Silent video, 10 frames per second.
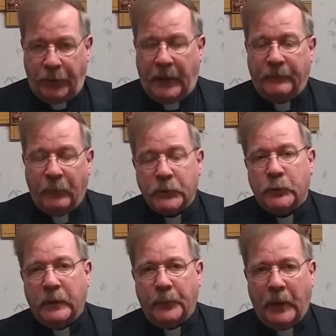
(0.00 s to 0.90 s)

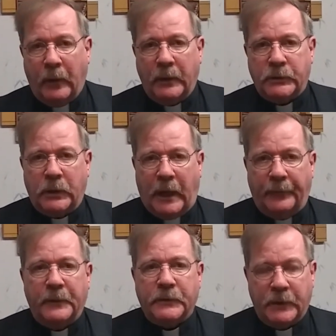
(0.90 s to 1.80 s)
anniversary of the parish
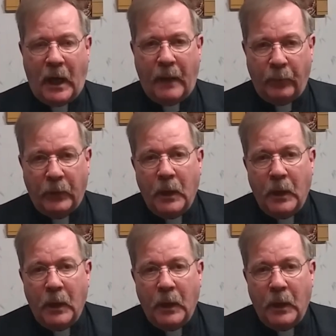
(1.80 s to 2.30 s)
at this time.